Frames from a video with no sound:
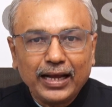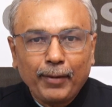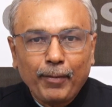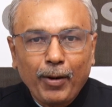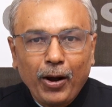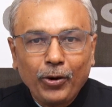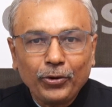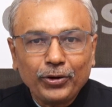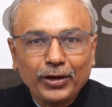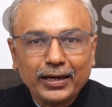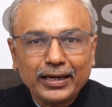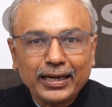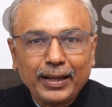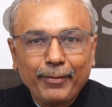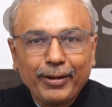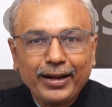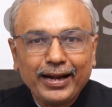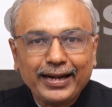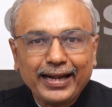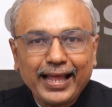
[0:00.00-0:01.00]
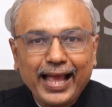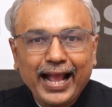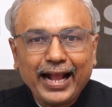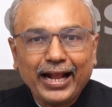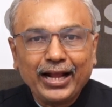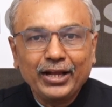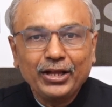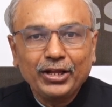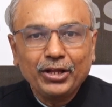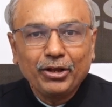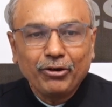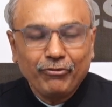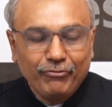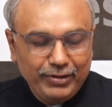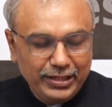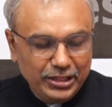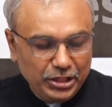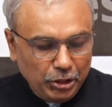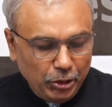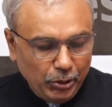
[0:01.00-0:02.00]
about a double attack
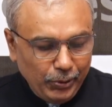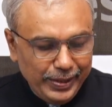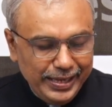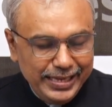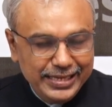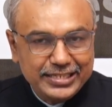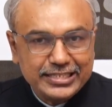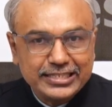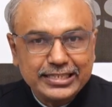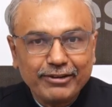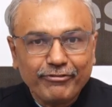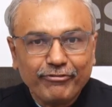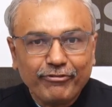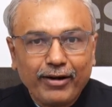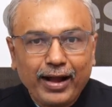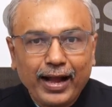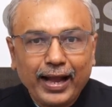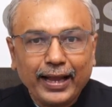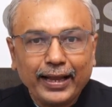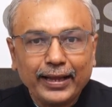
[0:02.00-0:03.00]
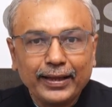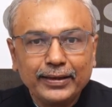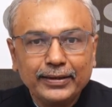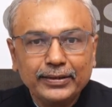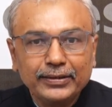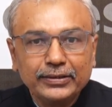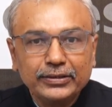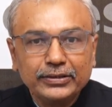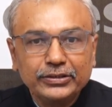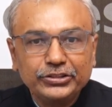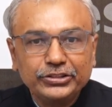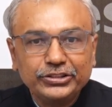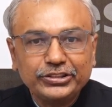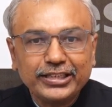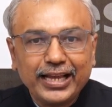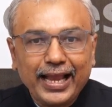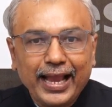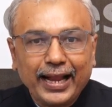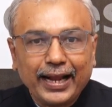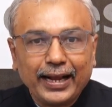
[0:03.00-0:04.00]
with queen g5
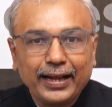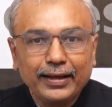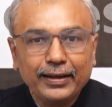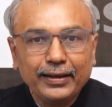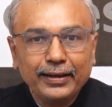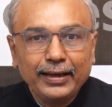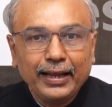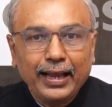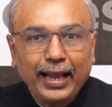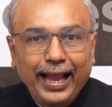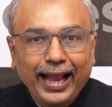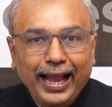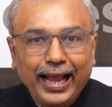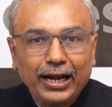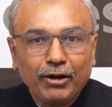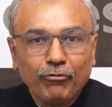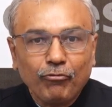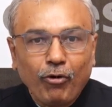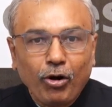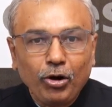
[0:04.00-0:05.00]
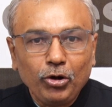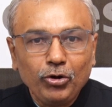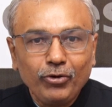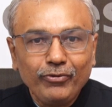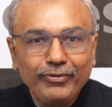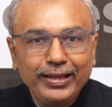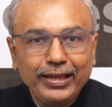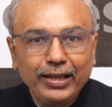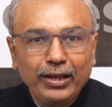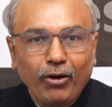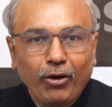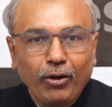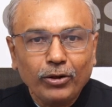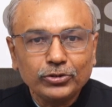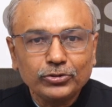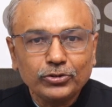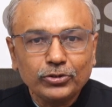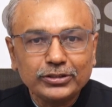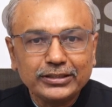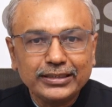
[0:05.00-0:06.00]
check, and what do we
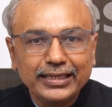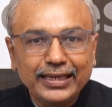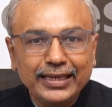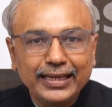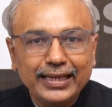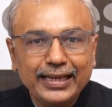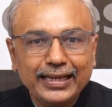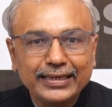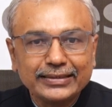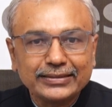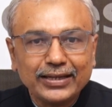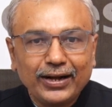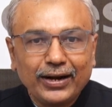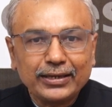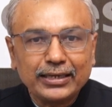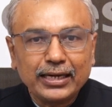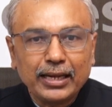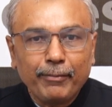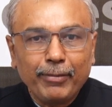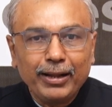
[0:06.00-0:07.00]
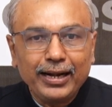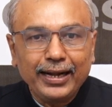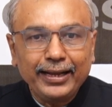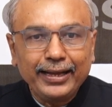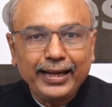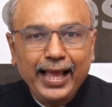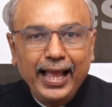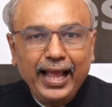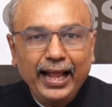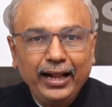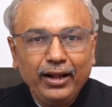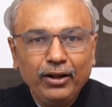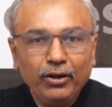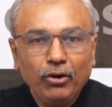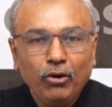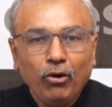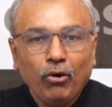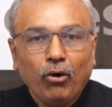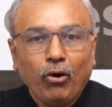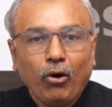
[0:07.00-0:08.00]
also see is a double attack
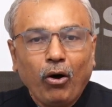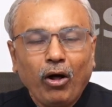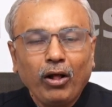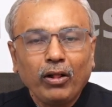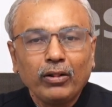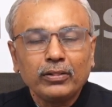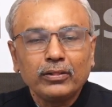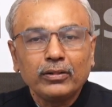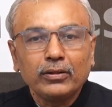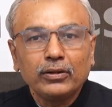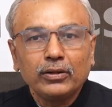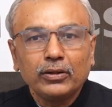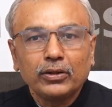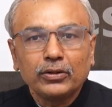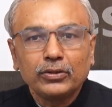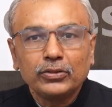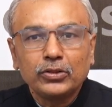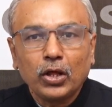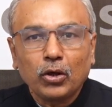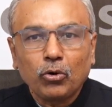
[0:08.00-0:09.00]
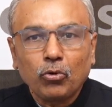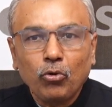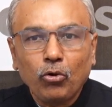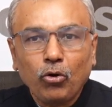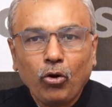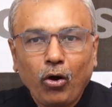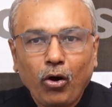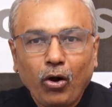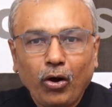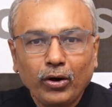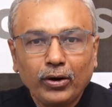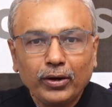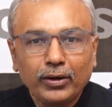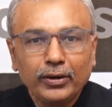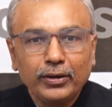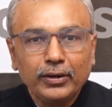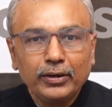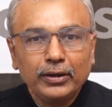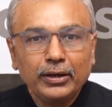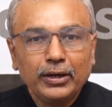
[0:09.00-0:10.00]
on the rook
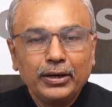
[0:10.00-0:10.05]
on